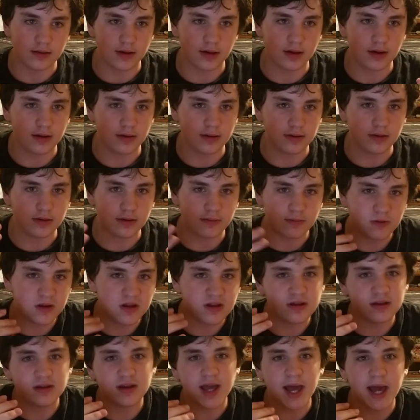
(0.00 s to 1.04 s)
it would
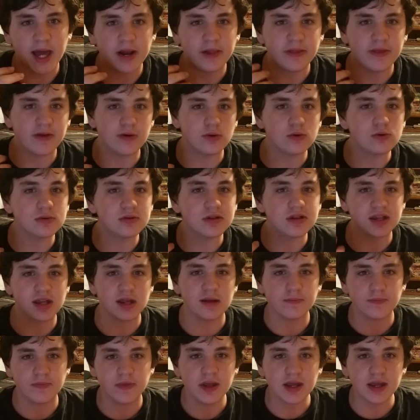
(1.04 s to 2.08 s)
be kind of the old
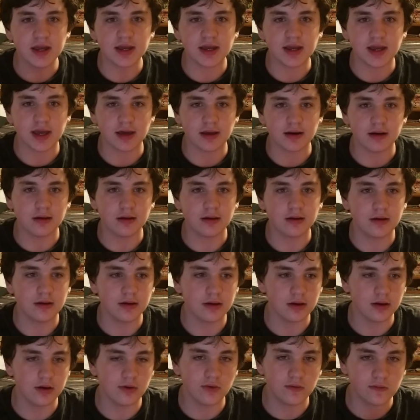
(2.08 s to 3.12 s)
same thing again,
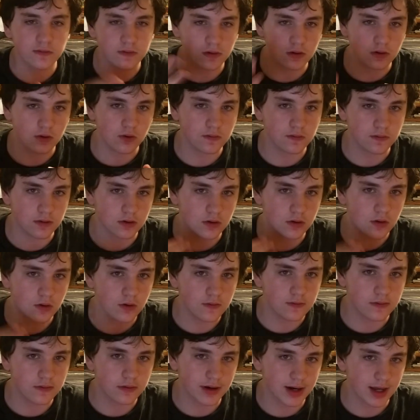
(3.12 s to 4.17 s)
over and over and
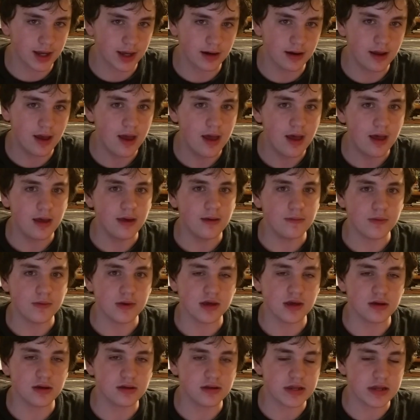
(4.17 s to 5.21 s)
over again,
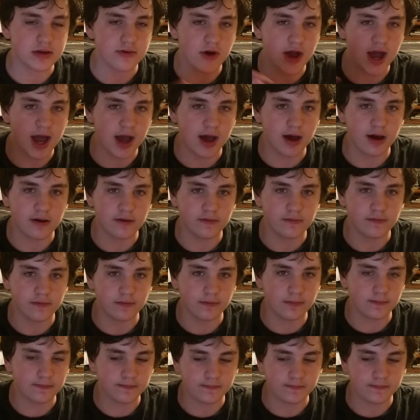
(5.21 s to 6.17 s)
because you have